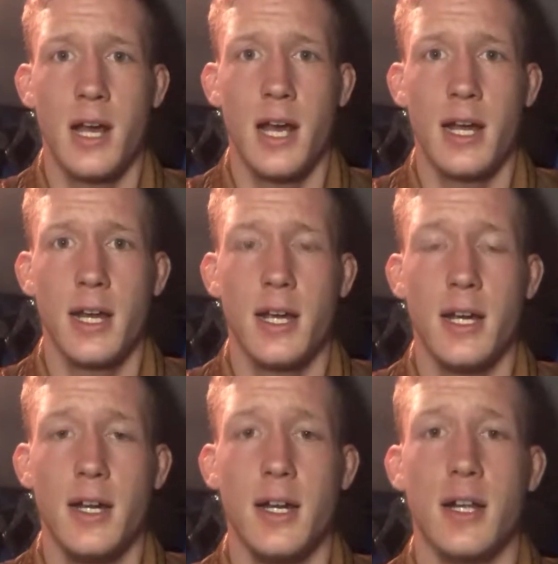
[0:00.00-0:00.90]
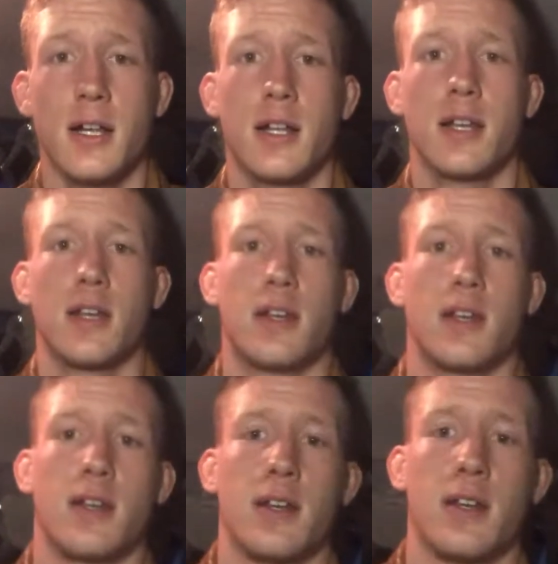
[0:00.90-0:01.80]

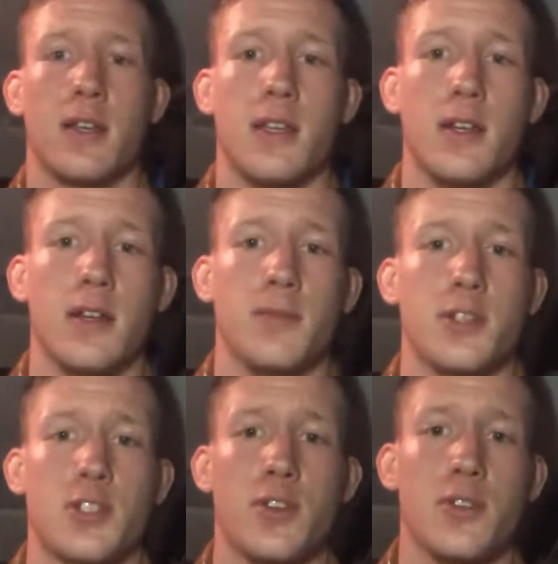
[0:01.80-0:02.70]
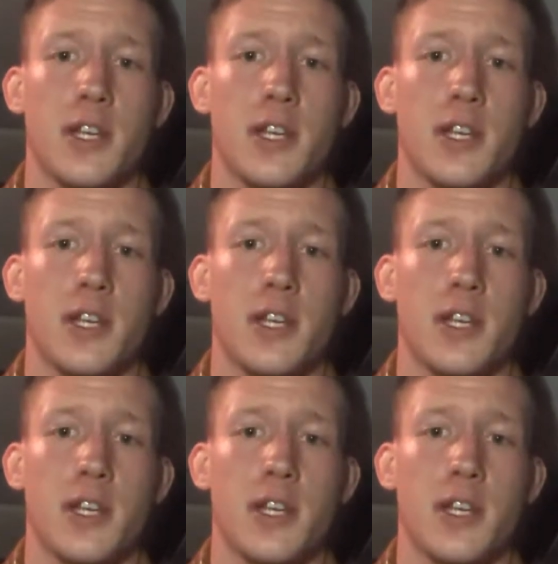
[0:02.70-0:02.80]
You know, I'm just showing you